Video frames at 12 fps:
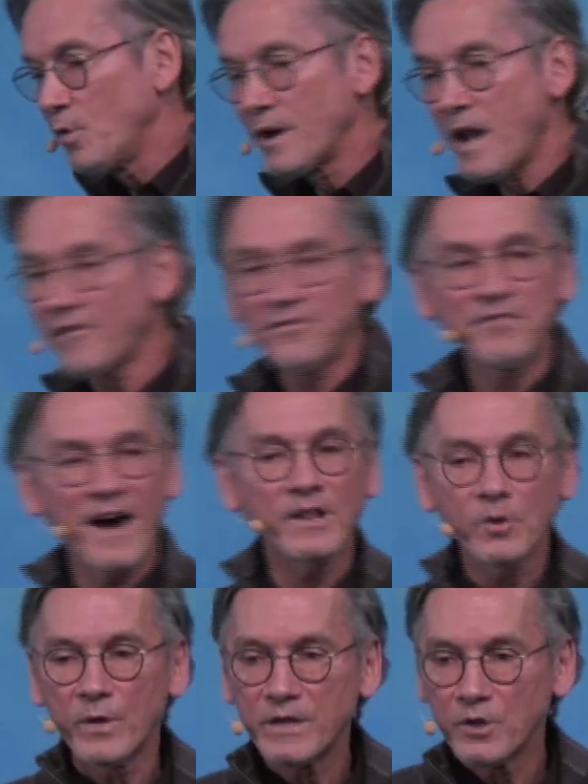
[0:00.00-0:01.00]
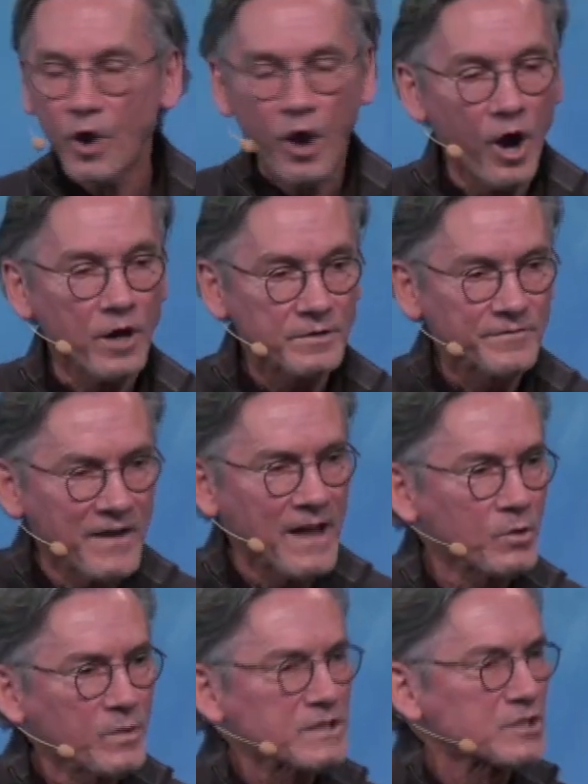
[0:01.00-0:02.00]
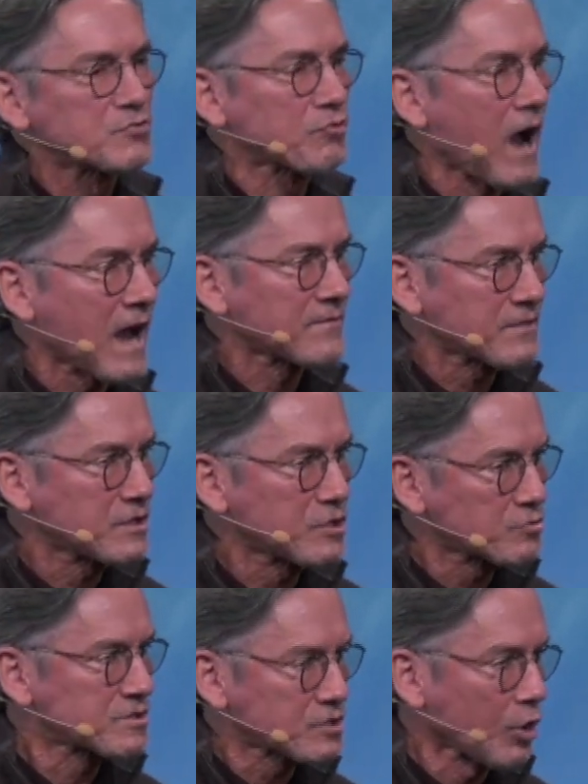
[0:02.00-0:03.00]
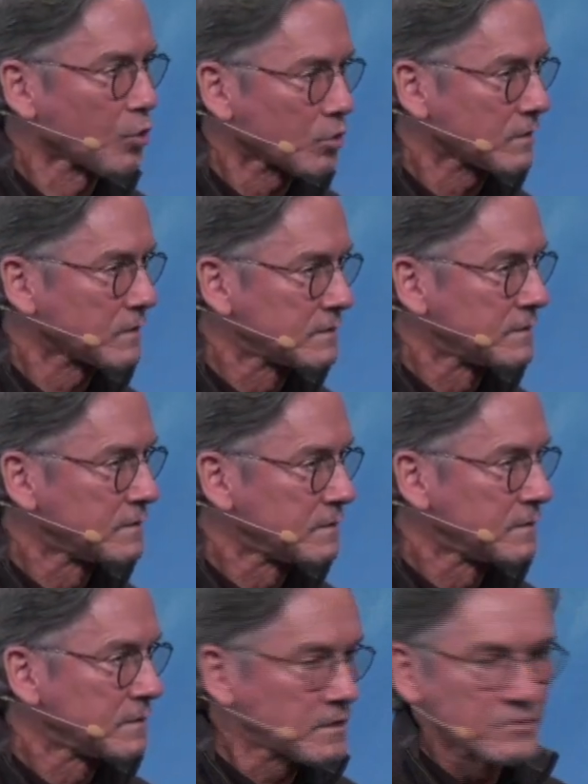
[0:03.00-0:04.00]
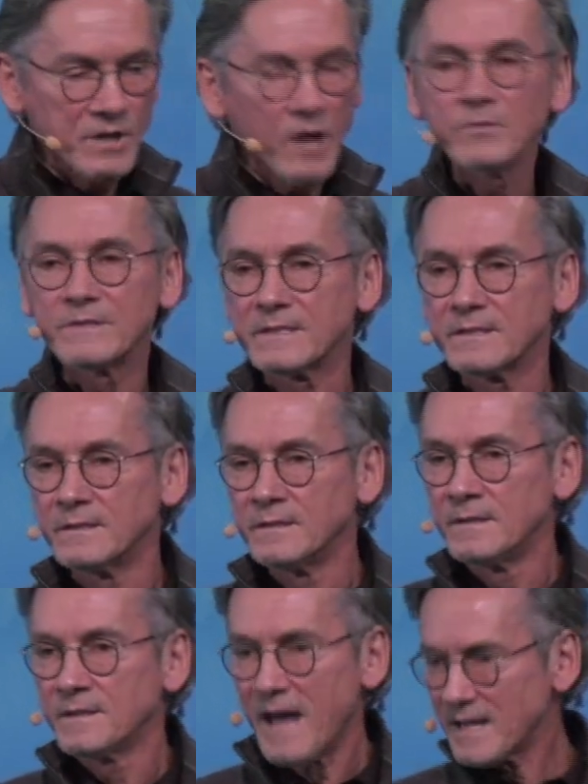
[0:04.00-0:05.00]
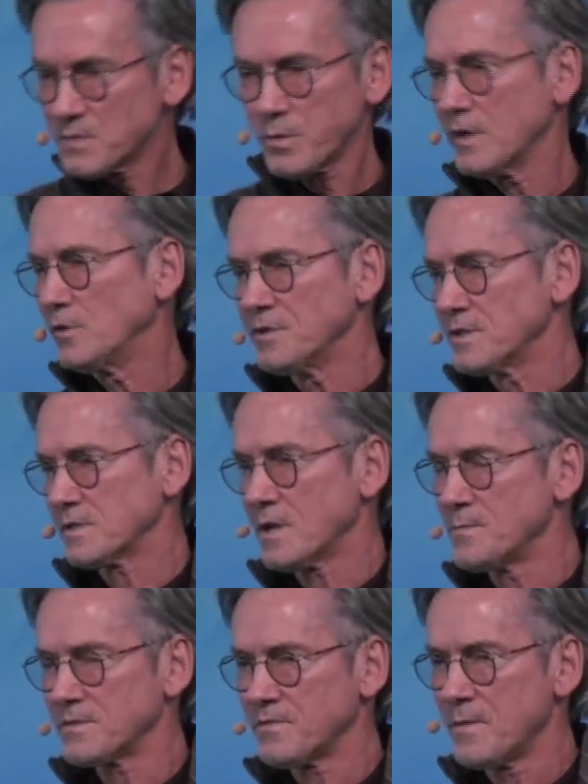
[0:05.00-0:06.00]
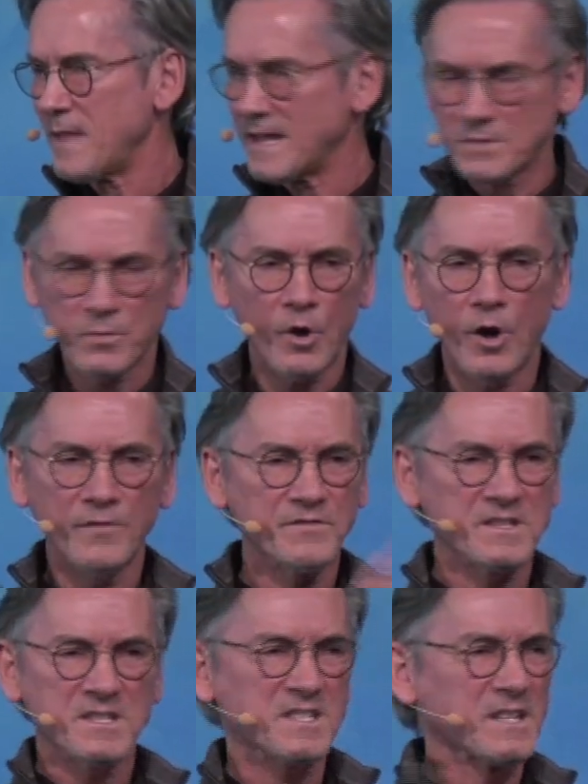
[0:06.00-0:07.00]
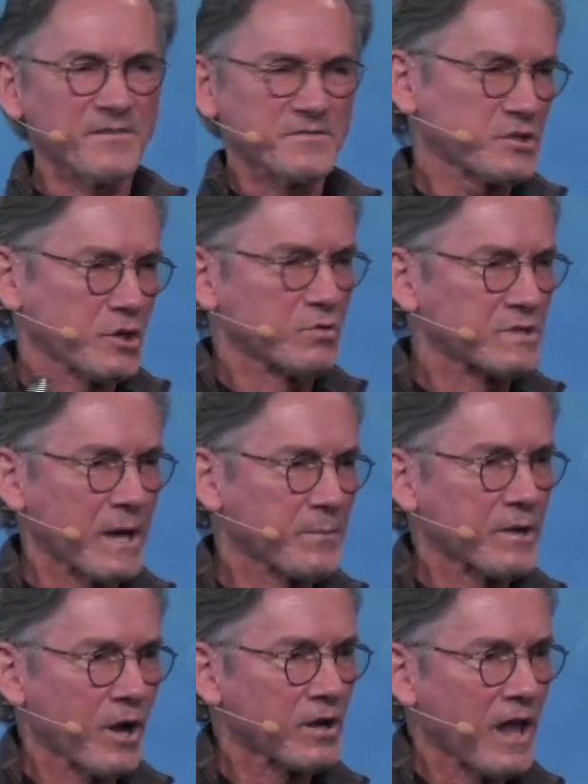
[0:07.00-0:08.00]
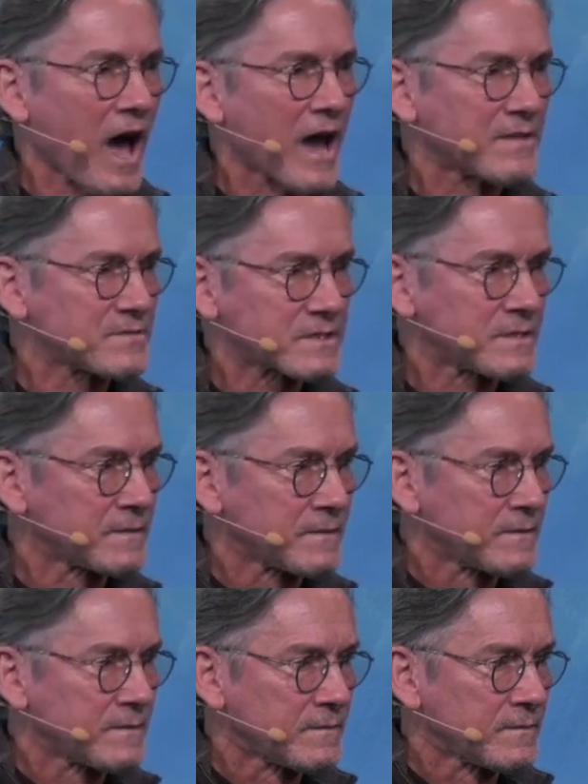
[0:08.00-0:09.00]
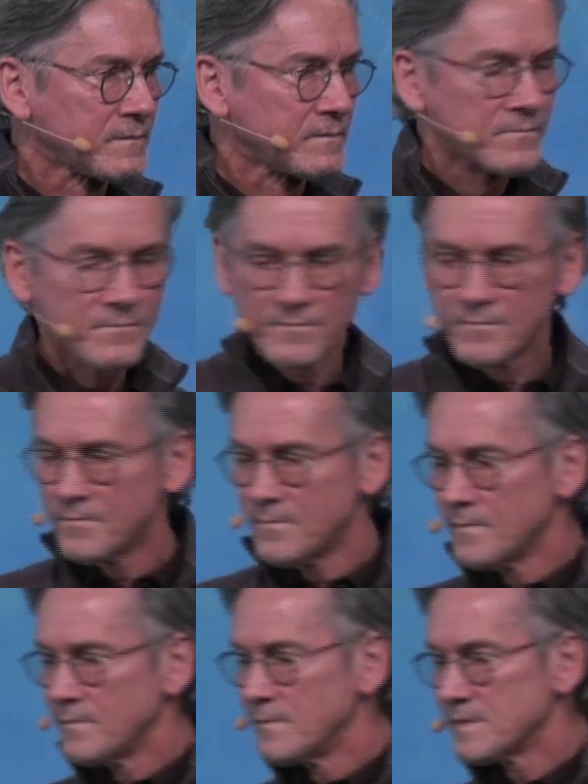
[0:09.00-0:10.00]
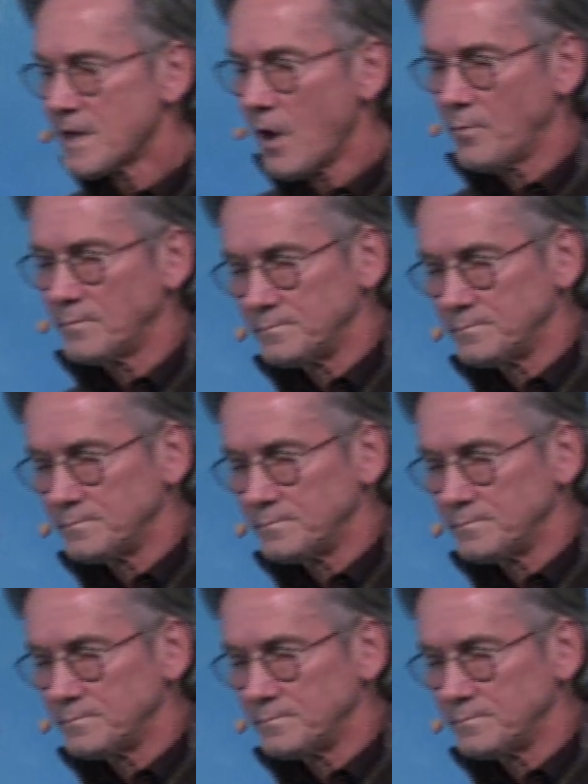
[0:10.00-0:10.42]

are not following your heart, following the drive in your soul. You don't. That's where illness comes from. That's where all this stuff shows up in our lives. So,